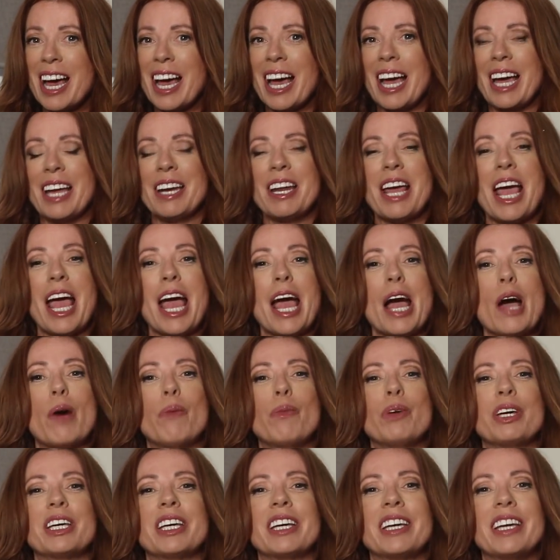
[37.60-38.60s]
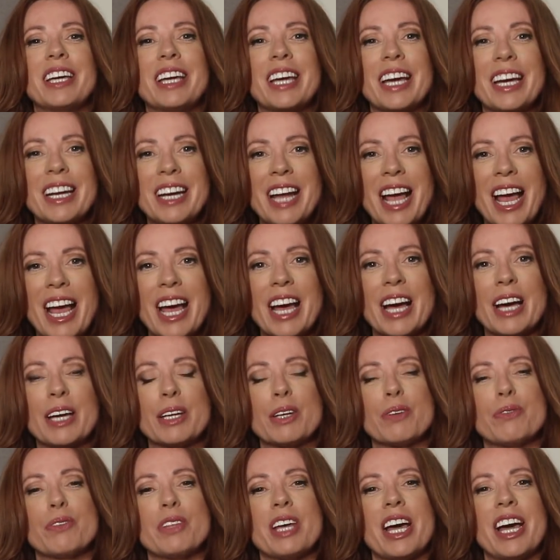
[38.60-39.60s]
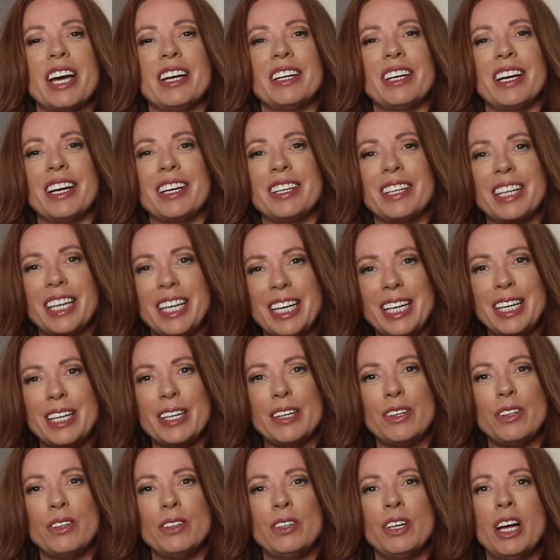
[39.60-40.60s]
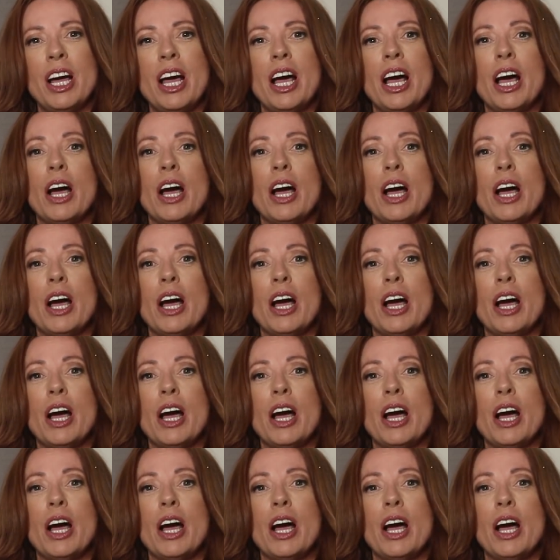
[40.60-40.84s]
and how we can get out of that and heal,